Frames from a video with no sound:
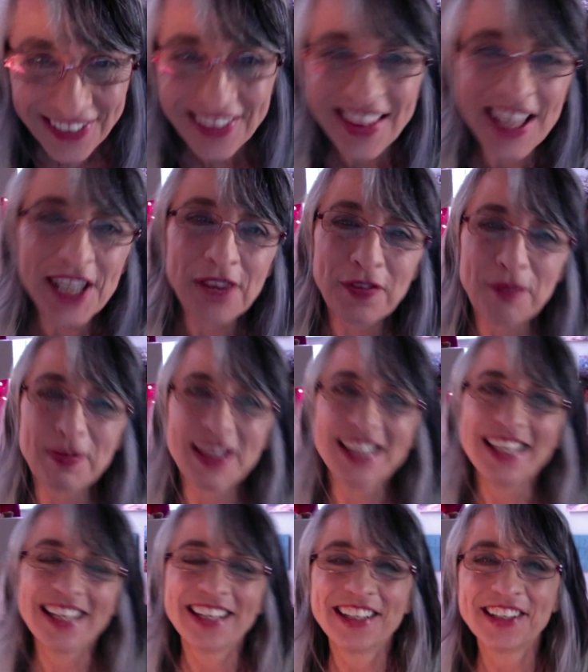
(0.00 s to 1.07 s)
thank you for being
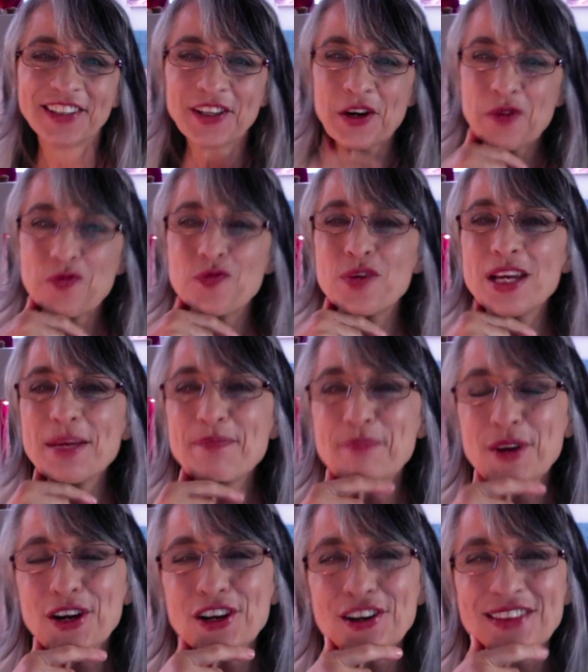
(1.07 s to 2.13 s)
here.
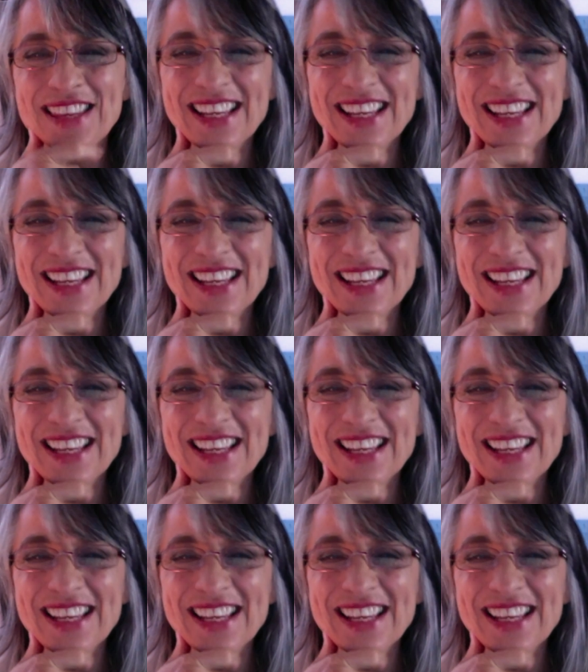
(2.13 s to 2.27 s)
Rebirth.